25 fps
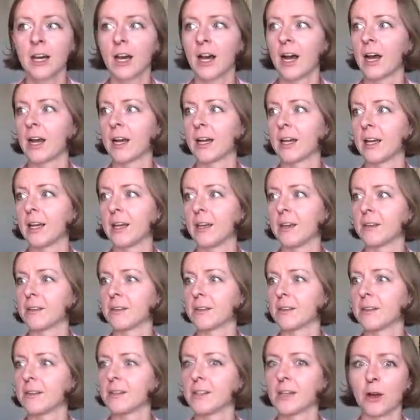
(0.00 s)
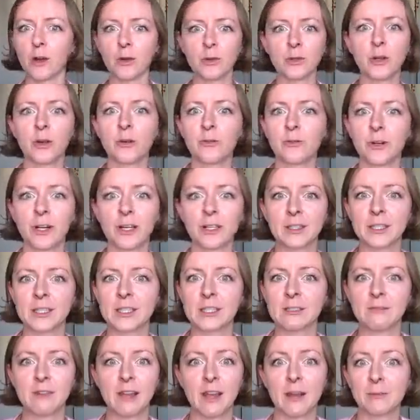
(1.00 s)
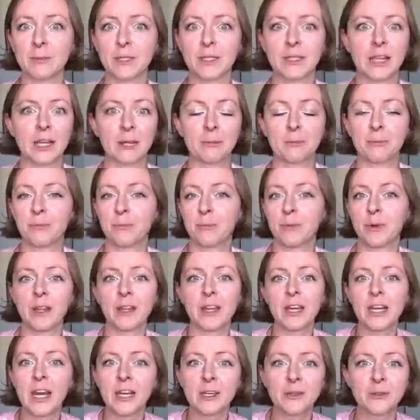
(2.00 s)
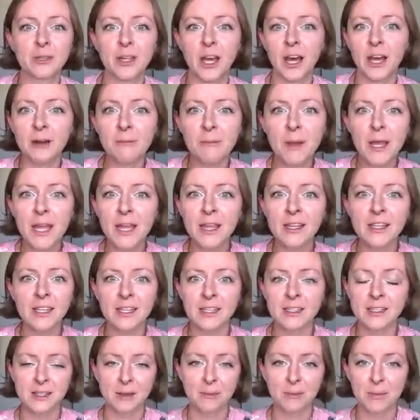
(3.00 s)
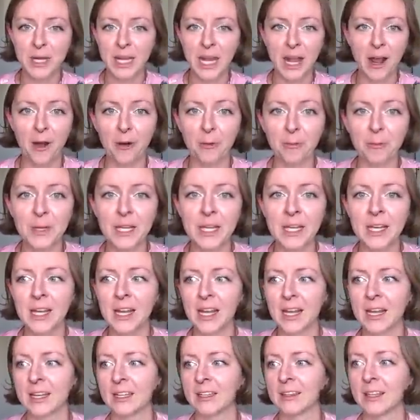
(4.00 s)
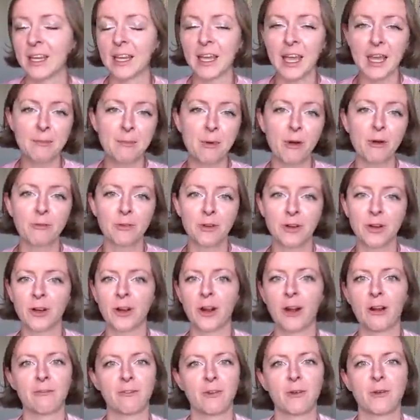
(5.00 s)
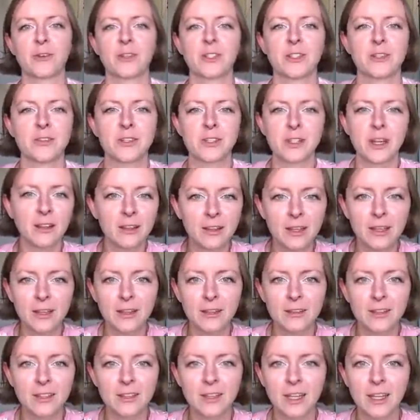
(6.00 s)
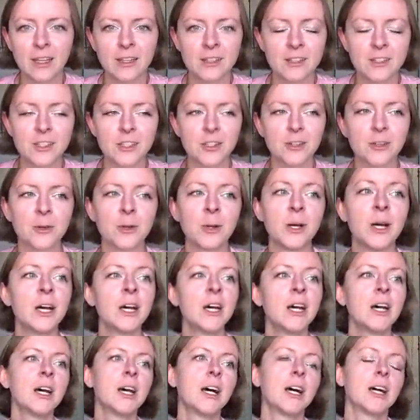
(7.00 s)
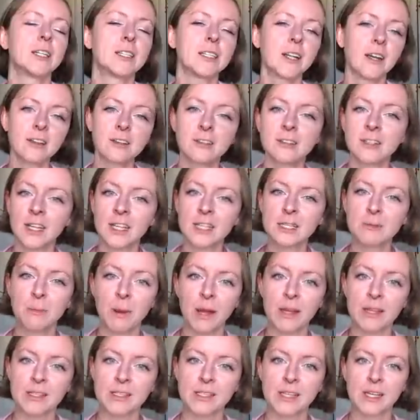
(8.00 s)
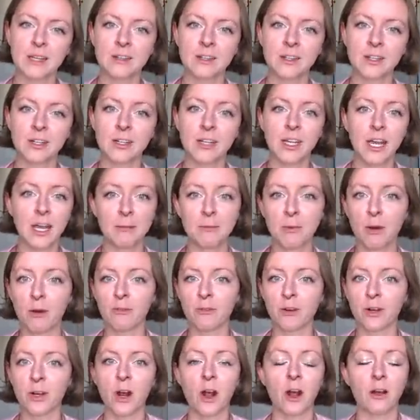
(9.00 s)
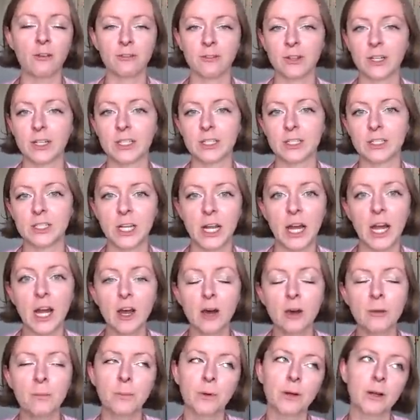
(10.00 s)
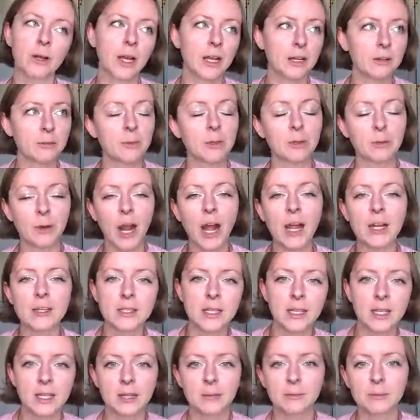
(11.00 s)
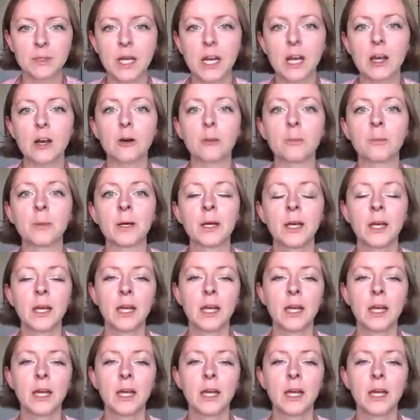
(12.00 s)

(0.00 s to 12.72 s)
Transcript: I yelled over at this family like, ¿Pueden ayudarme? Can somebody help me? And they came over. Of course, there's nothing that they can do. Another nice bystander came over offering to help, or kind of we were asking him to help.